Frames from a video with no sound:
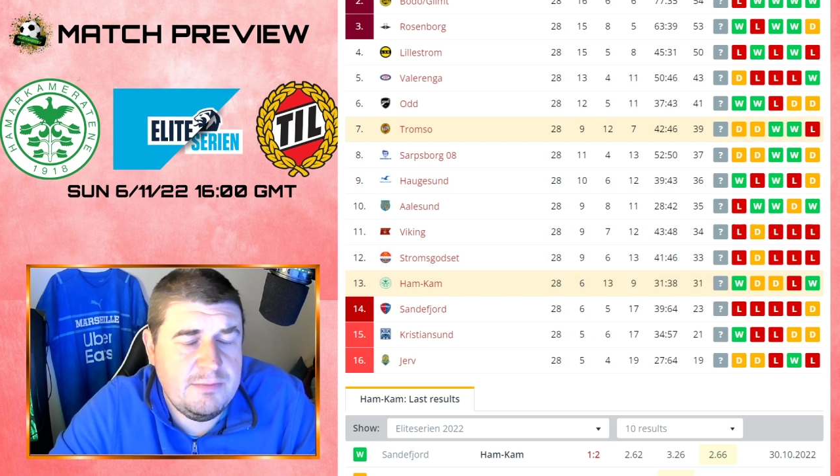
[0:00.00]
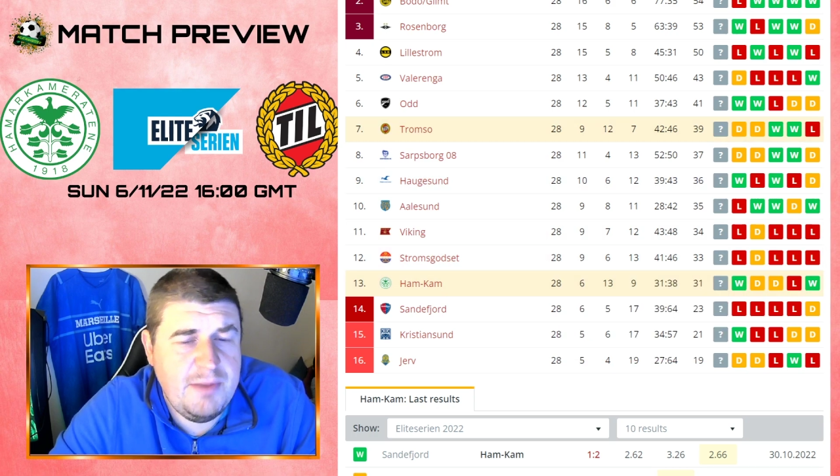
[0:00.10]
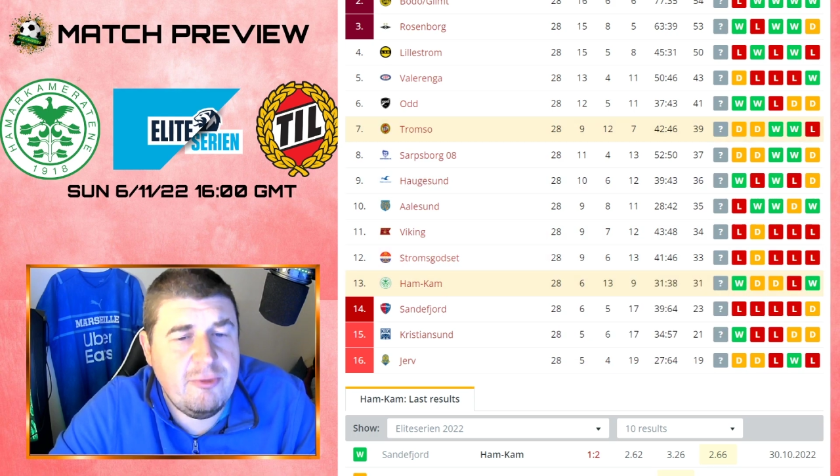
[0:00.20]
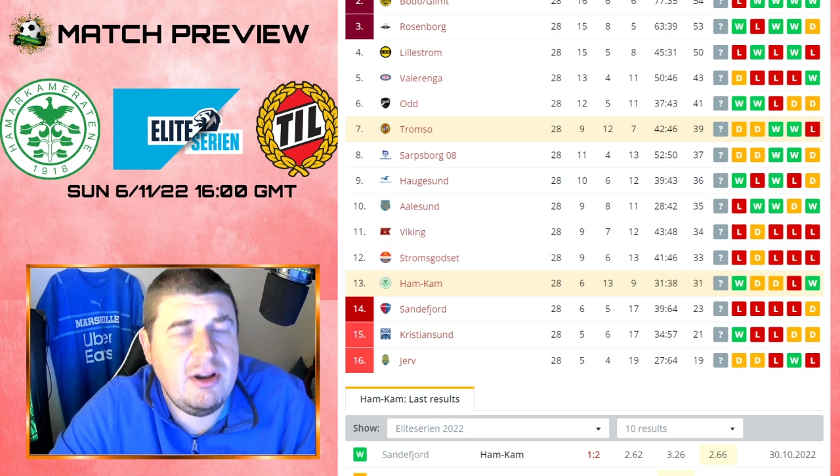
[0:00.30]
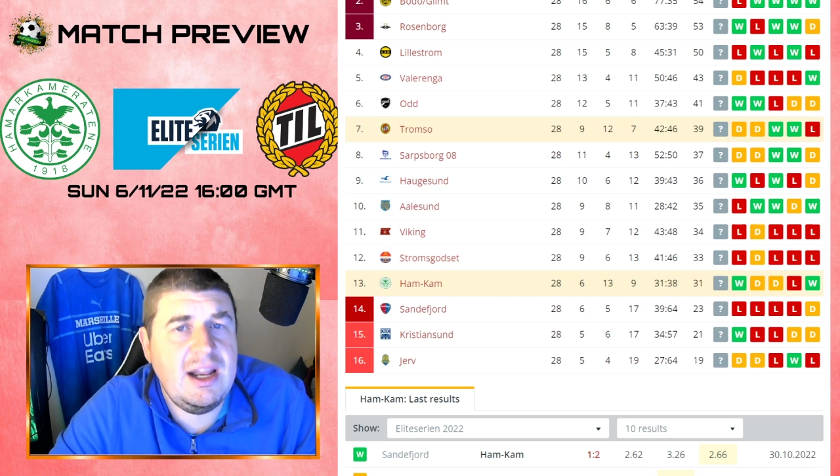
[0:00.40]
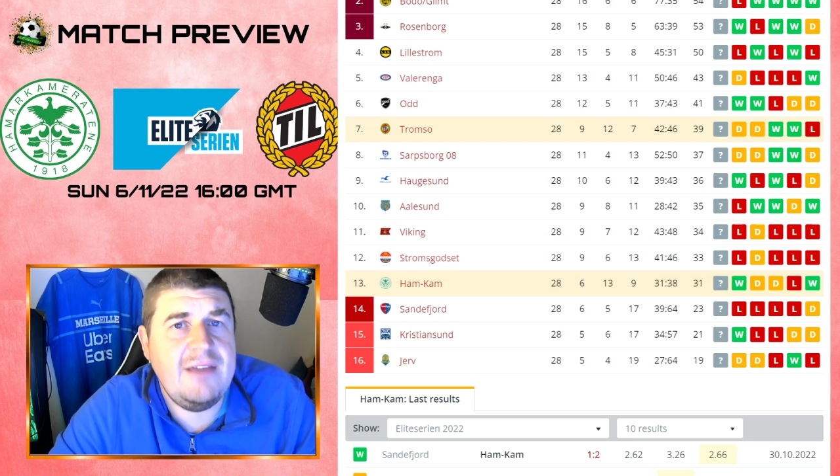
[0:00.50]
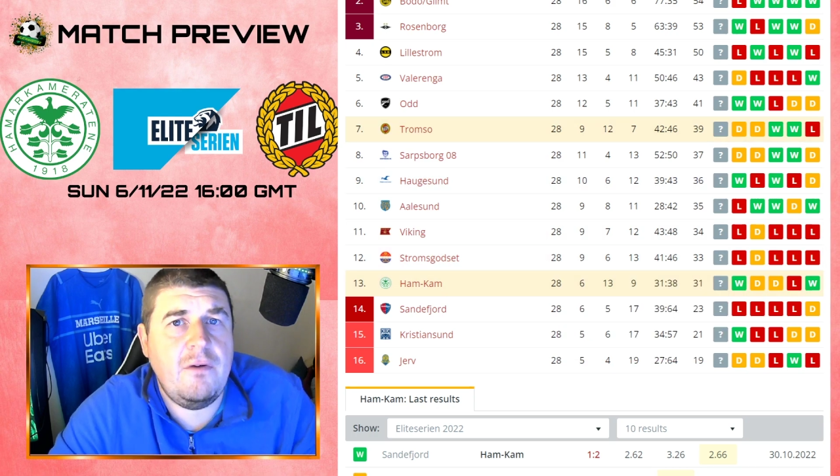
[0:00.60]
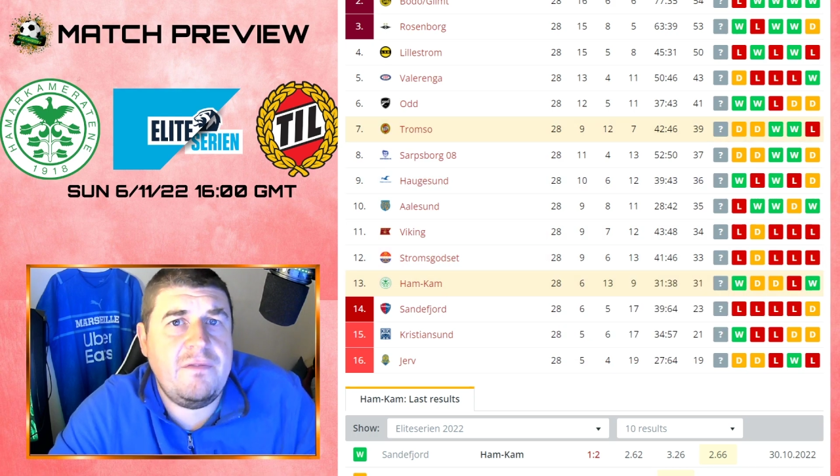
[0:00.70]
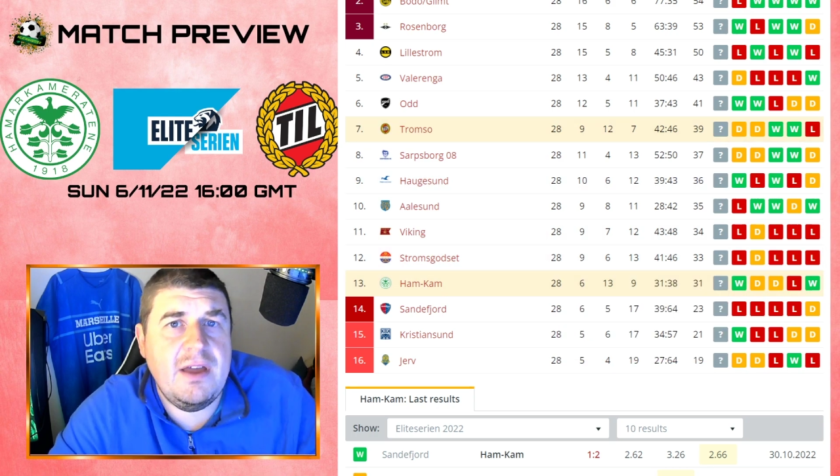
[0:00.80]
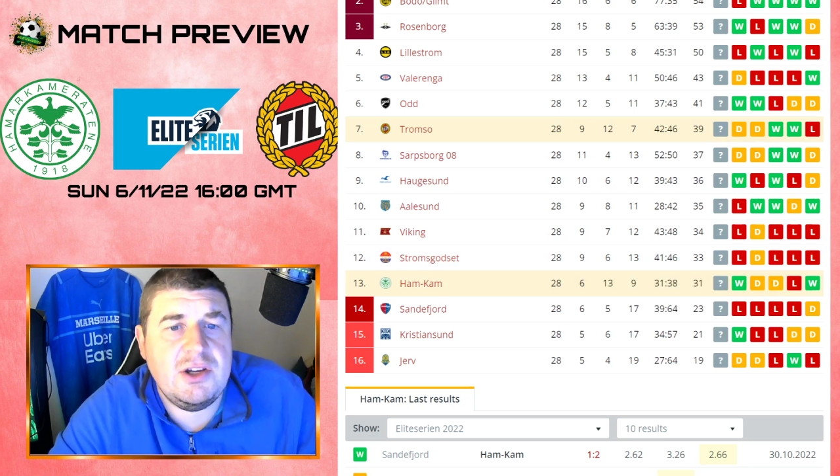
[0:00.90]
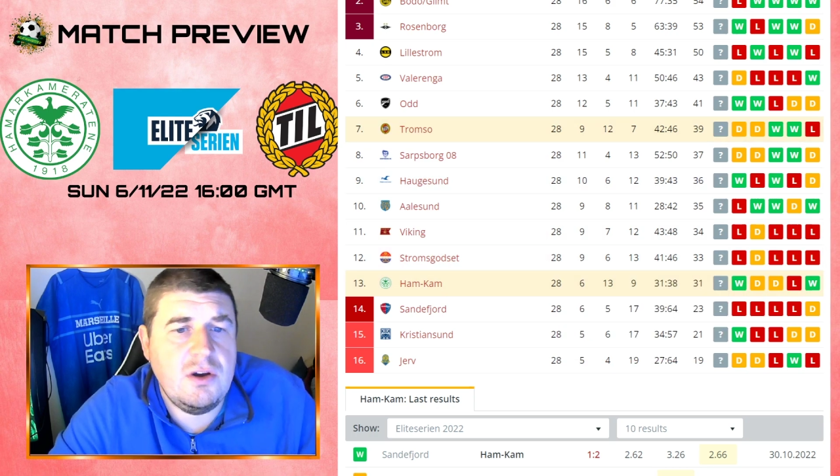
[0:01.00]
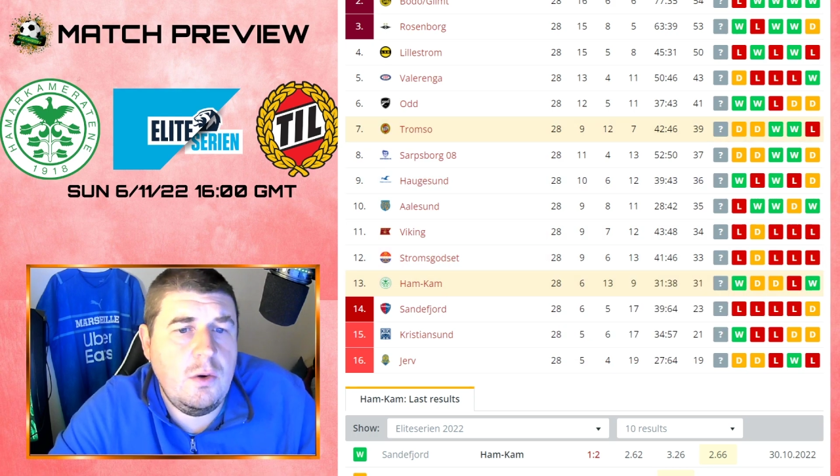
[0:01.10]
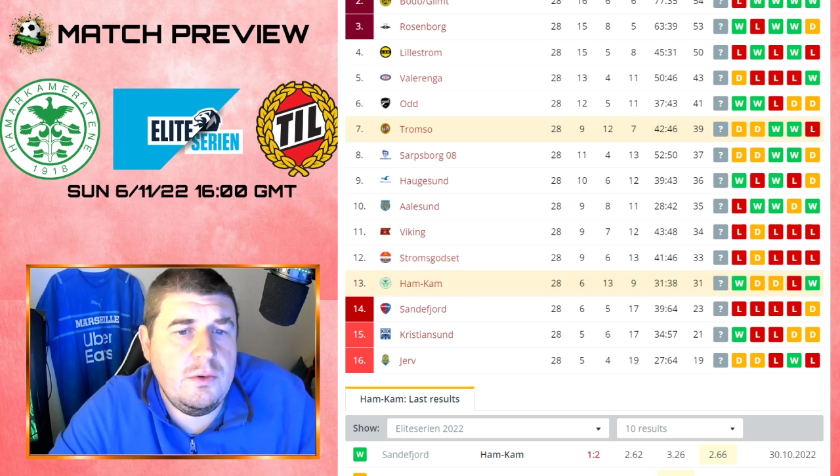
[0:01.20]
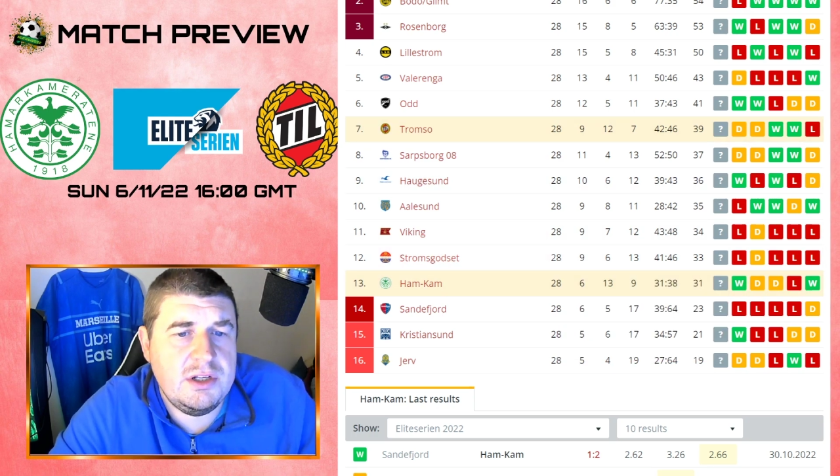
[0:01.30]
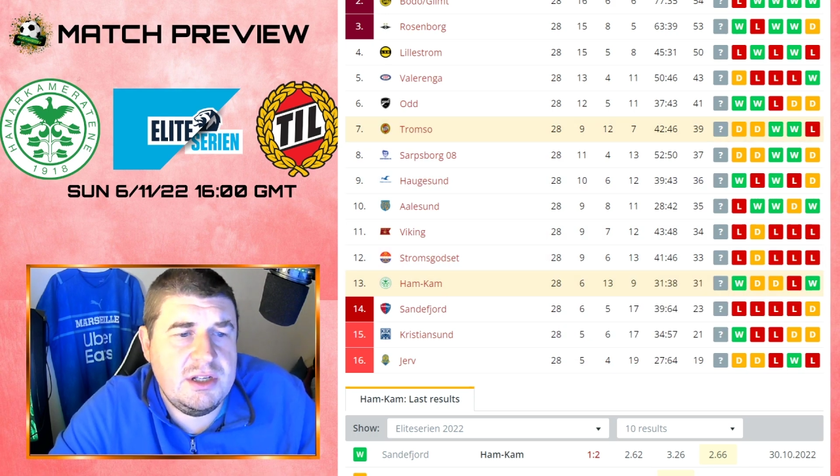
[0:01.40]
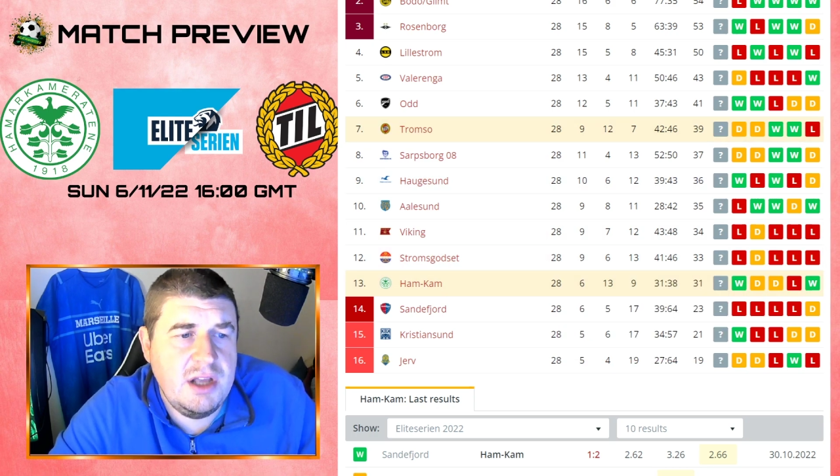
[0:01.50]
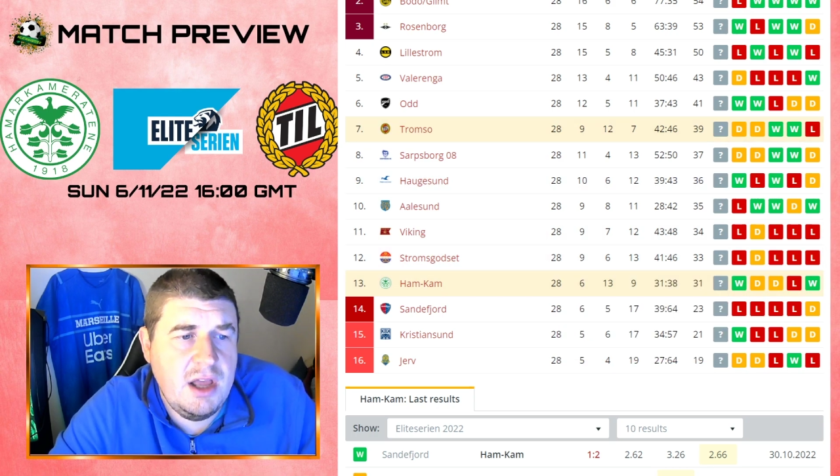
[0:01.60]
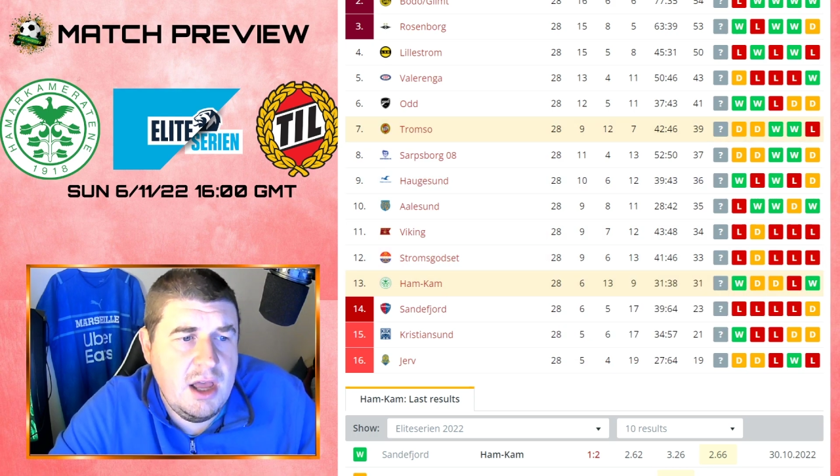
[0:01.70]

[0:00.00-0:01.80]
Big relief off their shoulders.